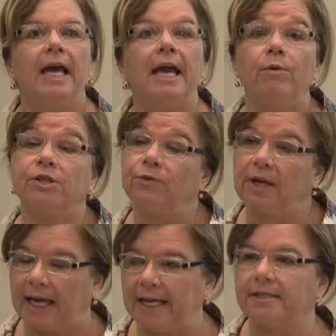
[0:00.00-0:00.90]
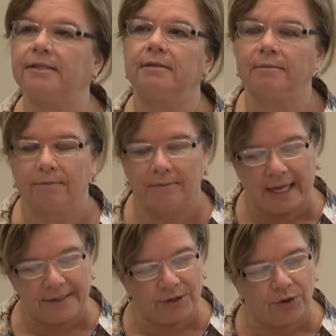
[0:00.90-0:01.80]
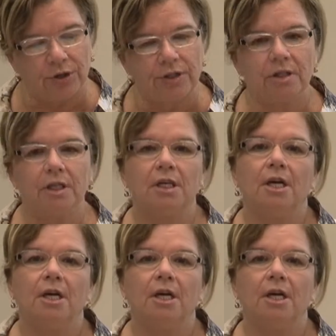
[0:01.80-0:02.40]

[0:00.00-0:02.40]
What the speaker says: He was released, that's good,